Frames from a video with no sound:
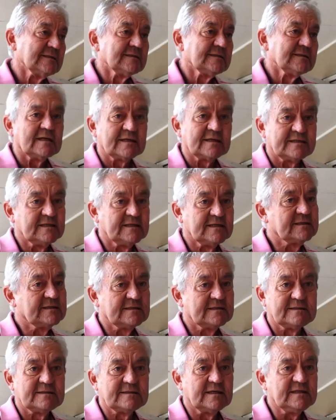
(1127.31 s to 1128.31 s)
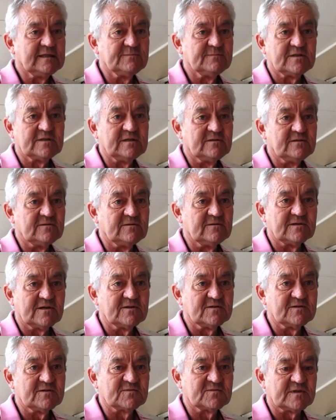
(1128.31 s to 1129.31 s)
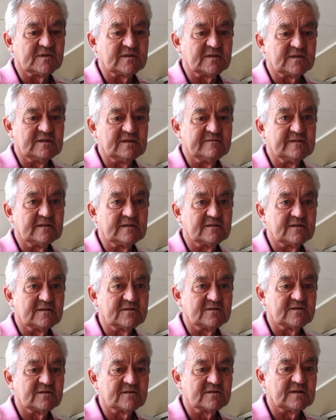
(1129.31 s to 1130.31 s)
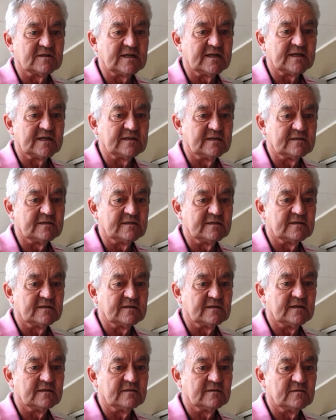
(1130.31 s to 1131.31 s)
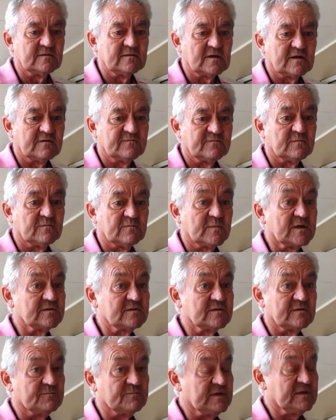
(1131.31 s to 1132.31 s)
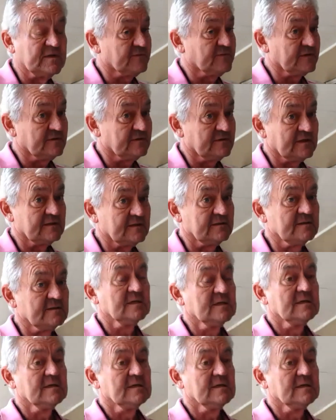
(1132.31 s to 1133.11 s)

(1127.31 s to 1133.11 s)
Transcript: I think anybody who knows what living conditions are like for most of the people, in